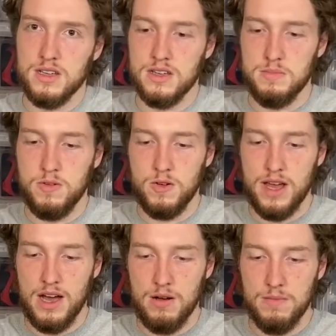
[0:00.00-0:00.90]
you pull it
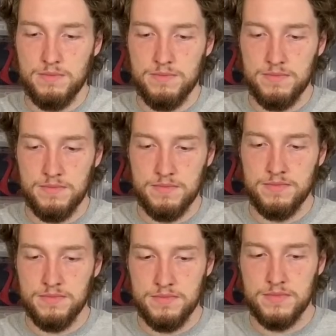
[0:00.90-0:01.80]
out,
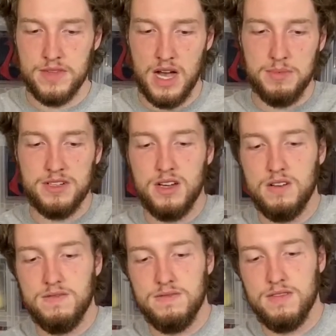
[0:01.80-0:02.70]
top shelf.
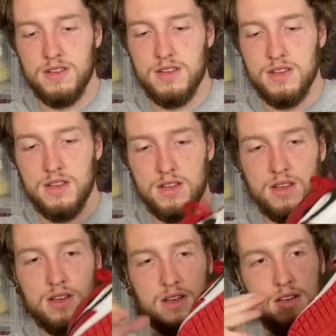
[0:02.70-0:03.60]

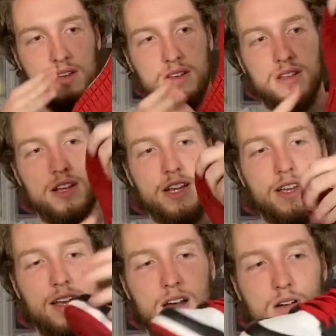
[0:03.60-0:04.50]
There you
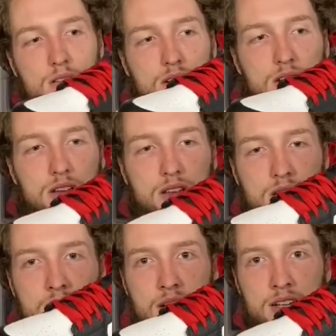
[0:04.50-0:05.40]
go.
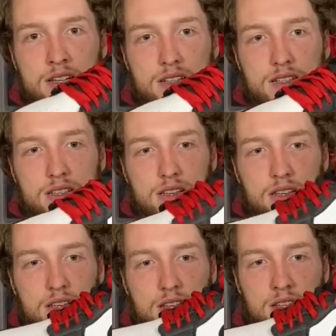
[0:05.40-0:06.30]
There is
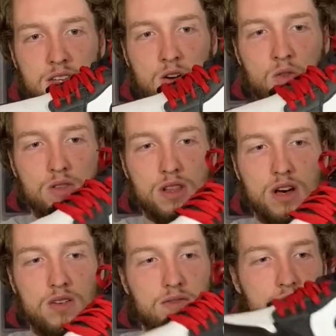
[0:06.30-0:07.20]
the Old
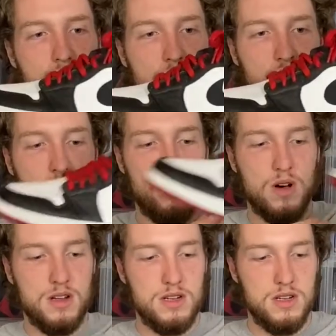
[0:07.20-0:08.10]
Love Retro
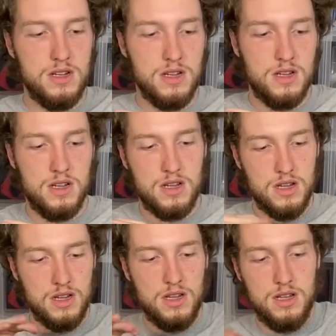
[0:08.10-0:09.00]
One. Pull
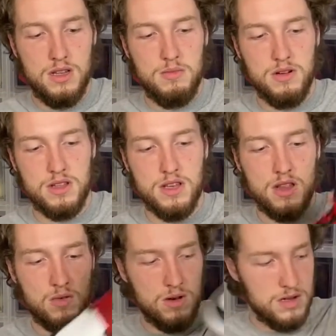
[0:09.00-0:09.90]
out the other
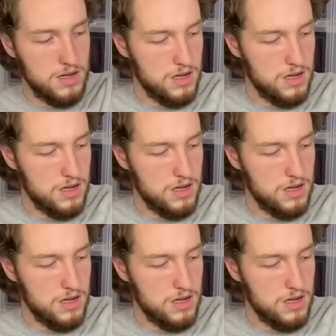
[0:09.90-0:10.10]
one.